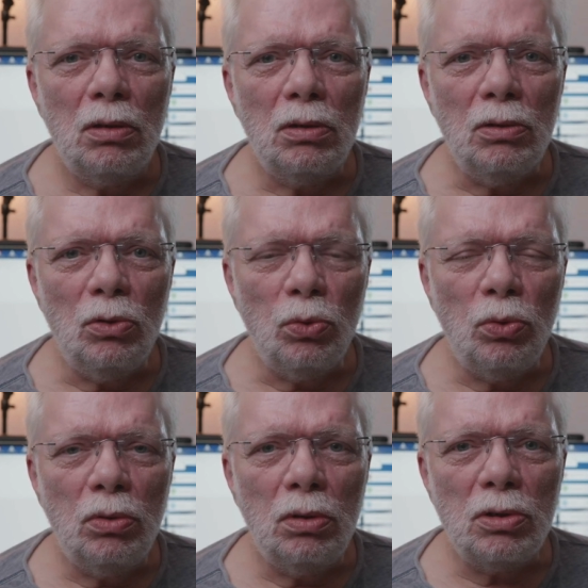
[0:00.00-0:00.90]

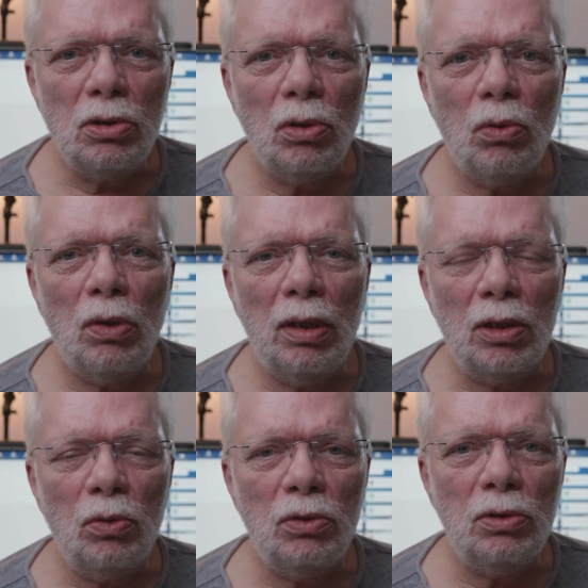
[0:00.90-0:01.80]
do so I
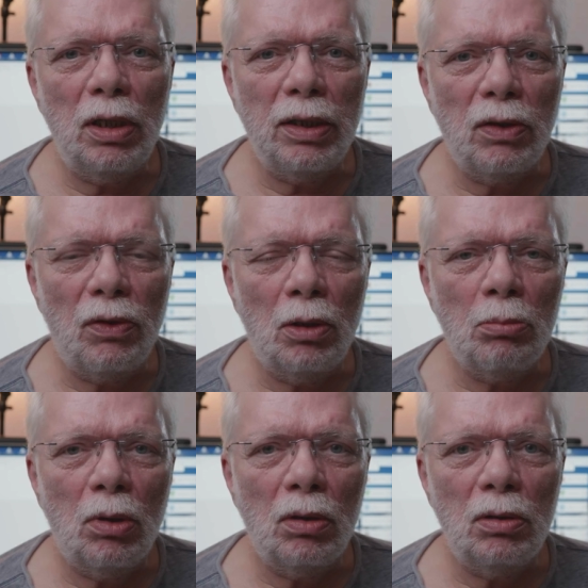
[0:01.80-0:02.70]
could edit
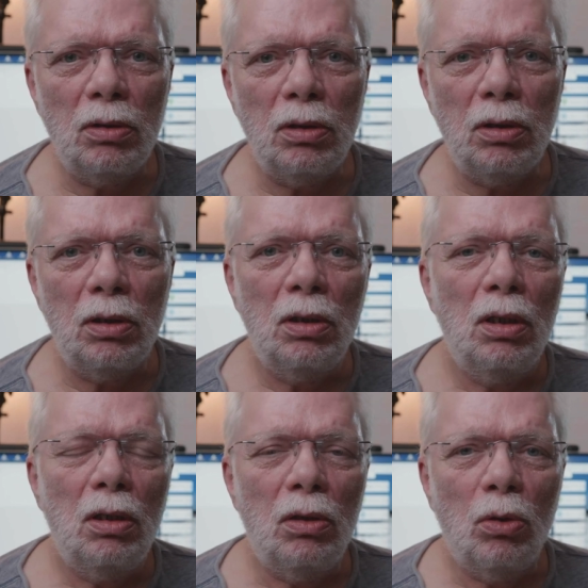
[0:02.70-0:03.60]
them on the
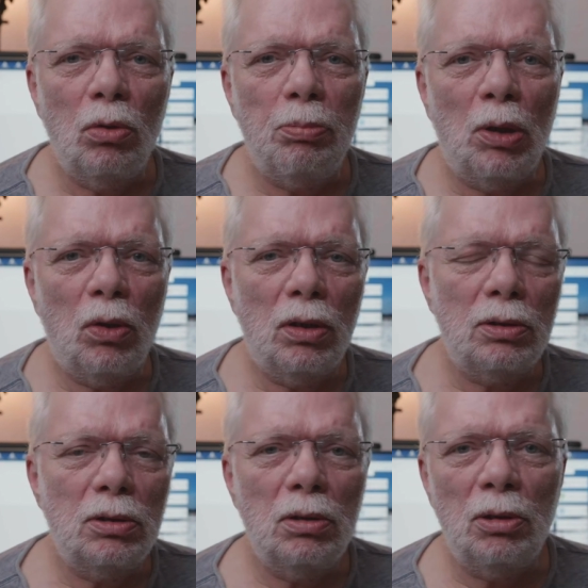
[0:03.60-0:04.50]
lower powered
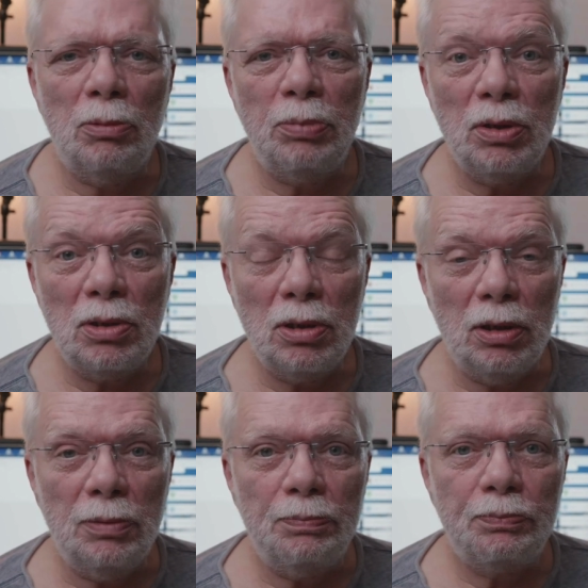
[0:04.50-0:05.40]

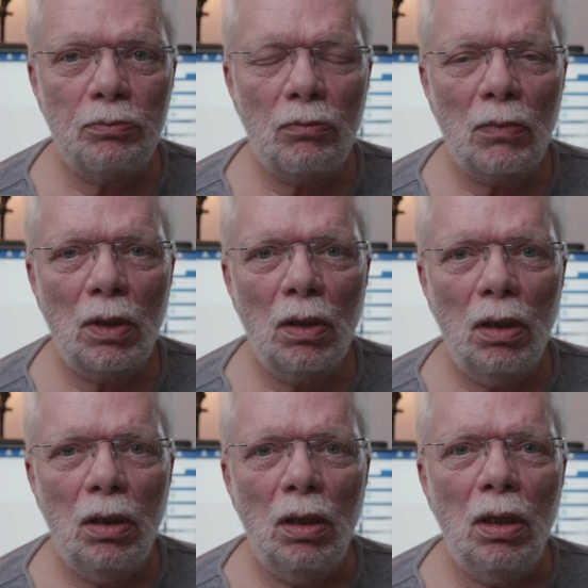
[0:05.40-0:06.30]
PC.
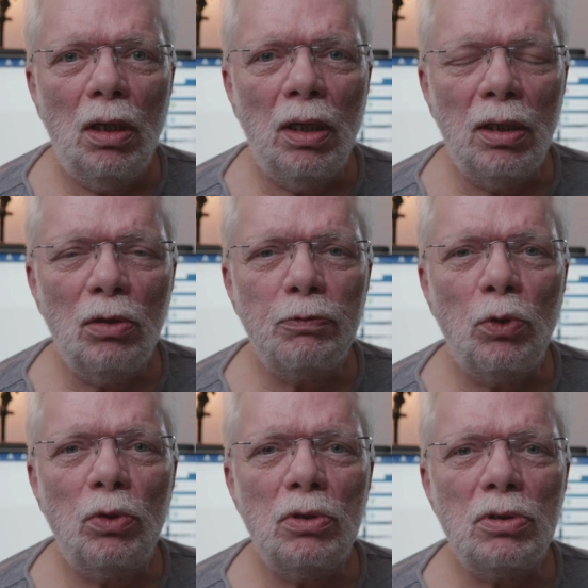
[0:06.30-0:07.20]
And of
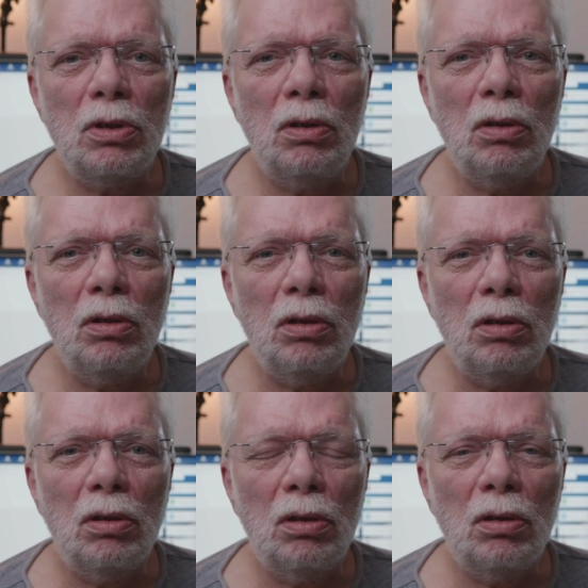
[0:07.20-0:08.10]
course, in
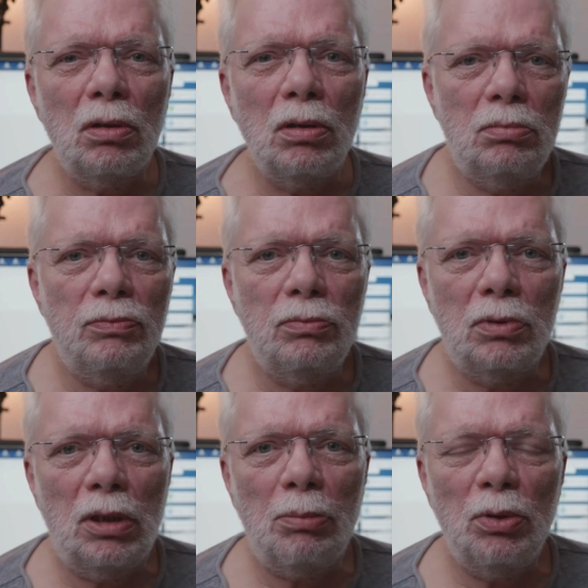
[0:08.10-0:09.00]
the
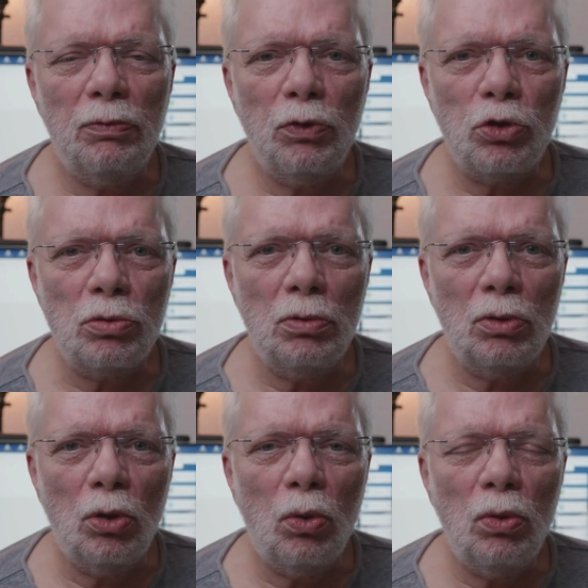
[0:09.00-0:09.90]
couple of versions
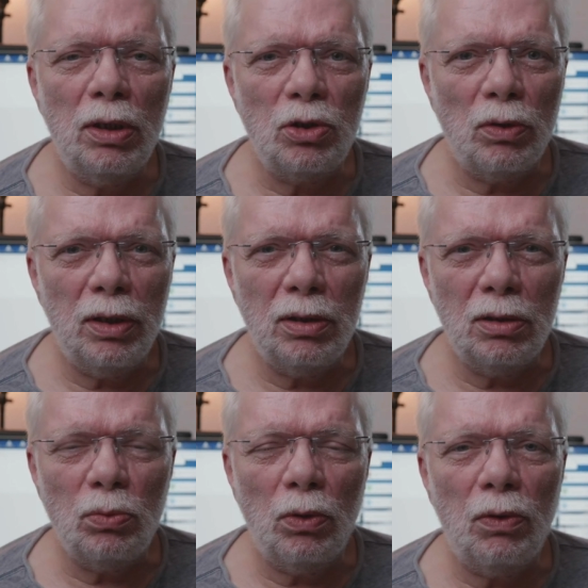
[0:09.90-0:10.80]
ago, I tried
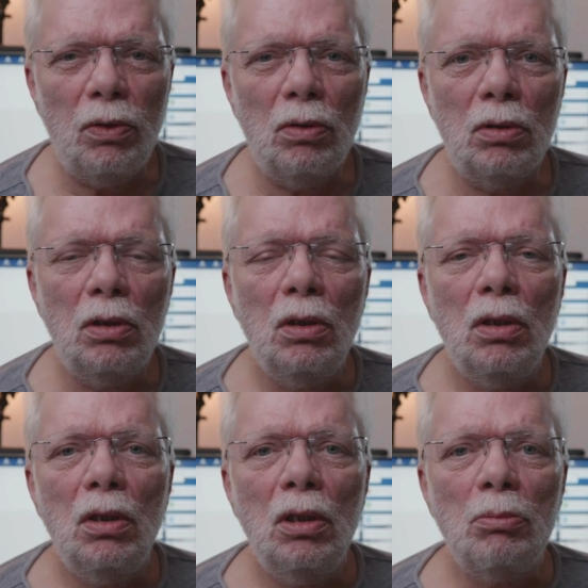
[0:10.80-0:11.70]
it with
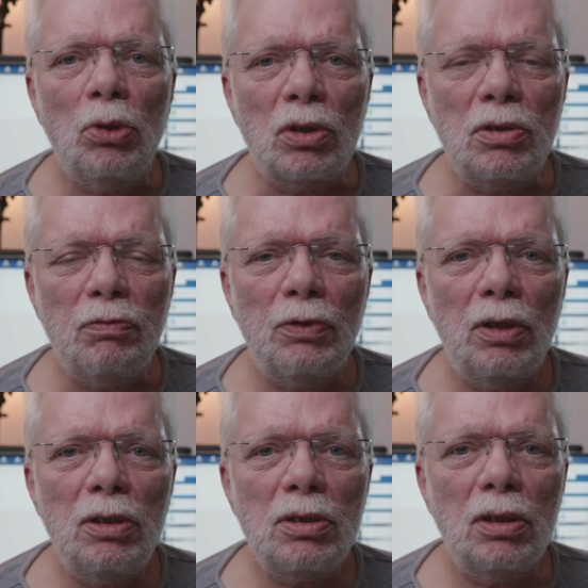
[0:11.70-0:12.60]
proxy
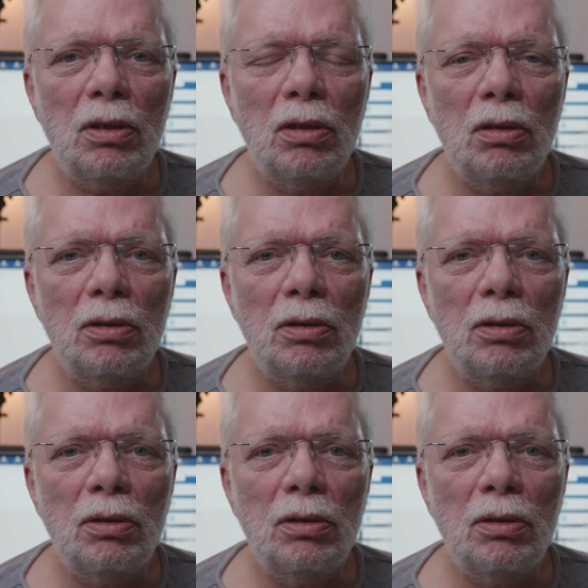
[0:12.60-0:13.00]
files, and